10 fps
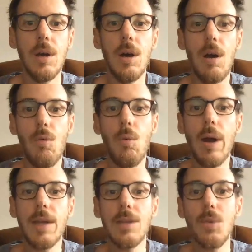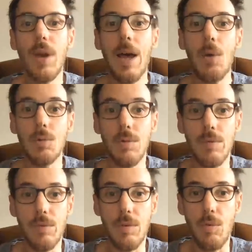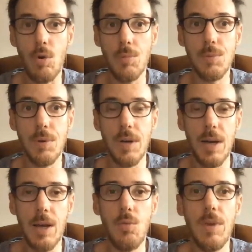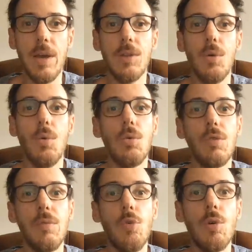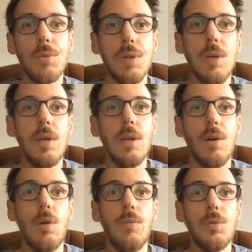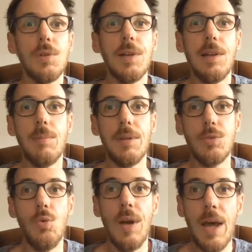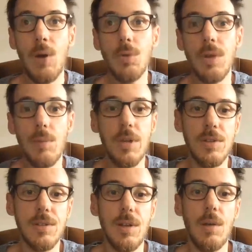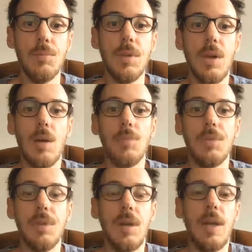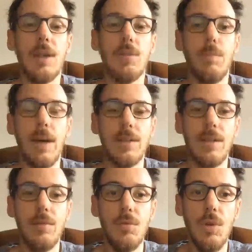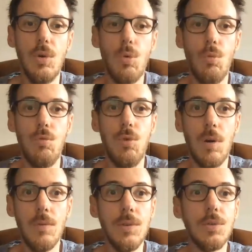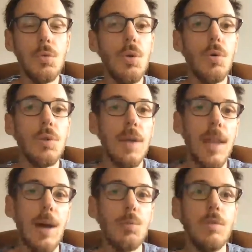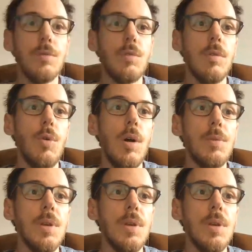way too loud with reverbs, but now we had all reverbs obviously a little bit too loud. I mean, sometimes the client might even want to go that loud with the reverbs,